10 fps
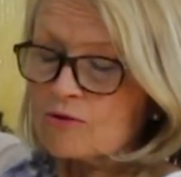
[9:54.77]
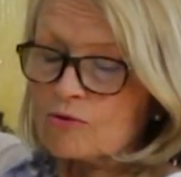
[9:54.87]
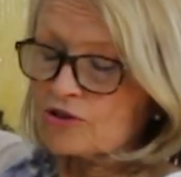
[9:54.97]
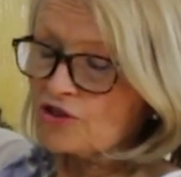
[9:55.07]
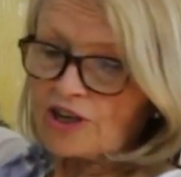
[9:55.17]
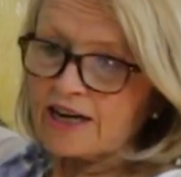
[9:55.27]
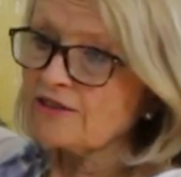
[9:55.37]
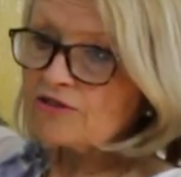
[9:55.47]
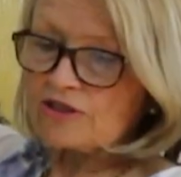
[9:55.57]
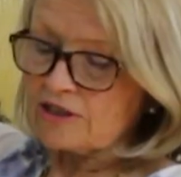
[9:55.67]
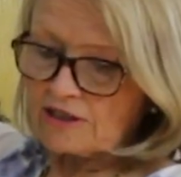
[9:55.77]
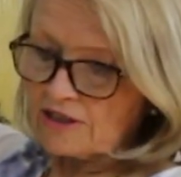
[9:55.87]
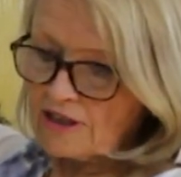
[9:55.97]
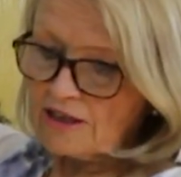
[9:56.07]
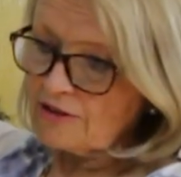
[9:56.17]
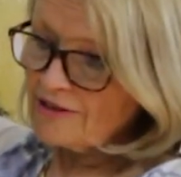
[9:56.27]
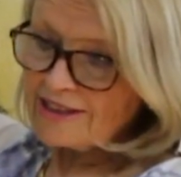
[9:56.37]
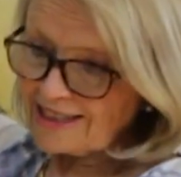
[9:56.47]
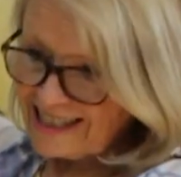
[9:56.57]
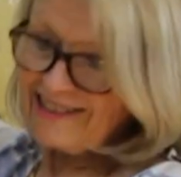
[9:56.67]
or change the color.
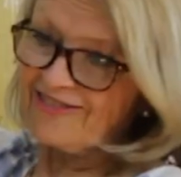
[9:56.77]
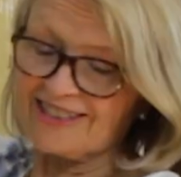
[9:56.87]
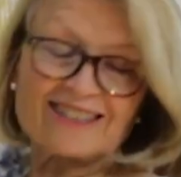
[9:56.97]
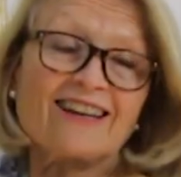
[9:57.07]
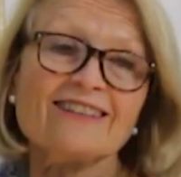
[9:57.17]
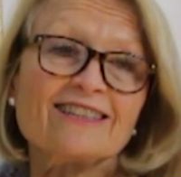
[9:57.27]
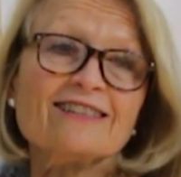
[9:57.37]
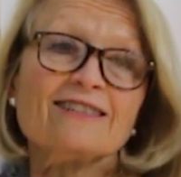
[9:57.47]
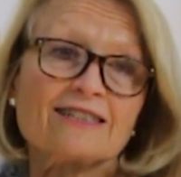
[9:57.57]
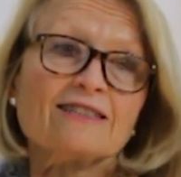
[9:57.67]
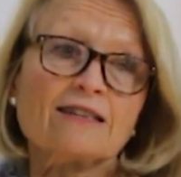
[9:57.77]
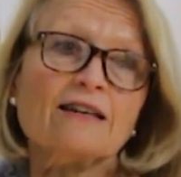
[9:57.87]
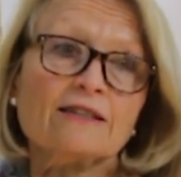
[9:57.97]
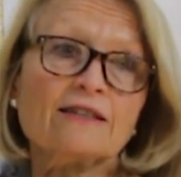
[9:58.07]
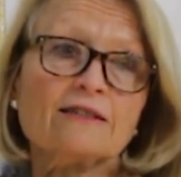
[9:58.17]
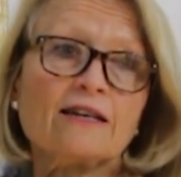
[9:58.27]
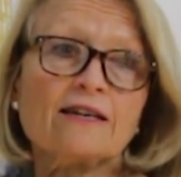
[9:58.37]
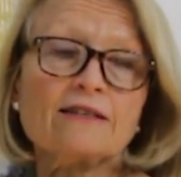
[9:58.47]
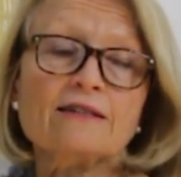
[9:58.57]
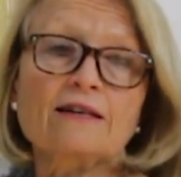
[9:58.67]
If it's on this, it's on it.
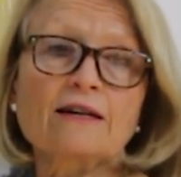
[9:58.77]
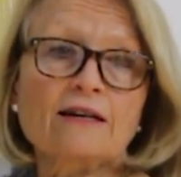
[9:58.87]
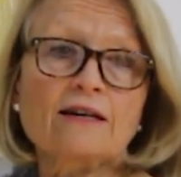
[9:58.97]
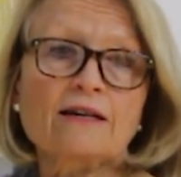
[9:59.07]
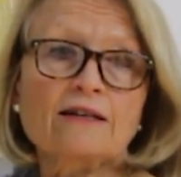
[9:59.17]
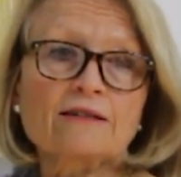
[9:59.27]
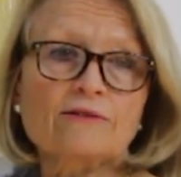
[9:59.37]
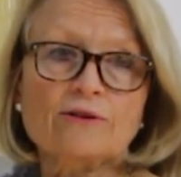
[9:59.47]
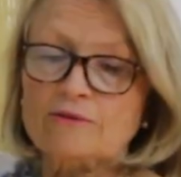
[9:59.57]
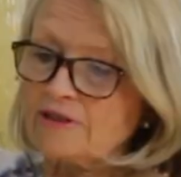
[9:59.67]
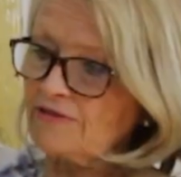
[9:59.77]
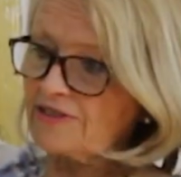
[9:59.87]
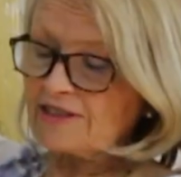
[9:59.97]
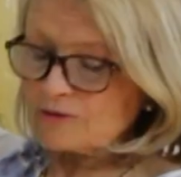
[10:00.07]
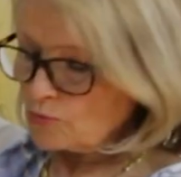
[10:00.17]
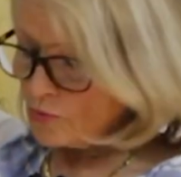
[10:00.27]
And you know, if it doesn't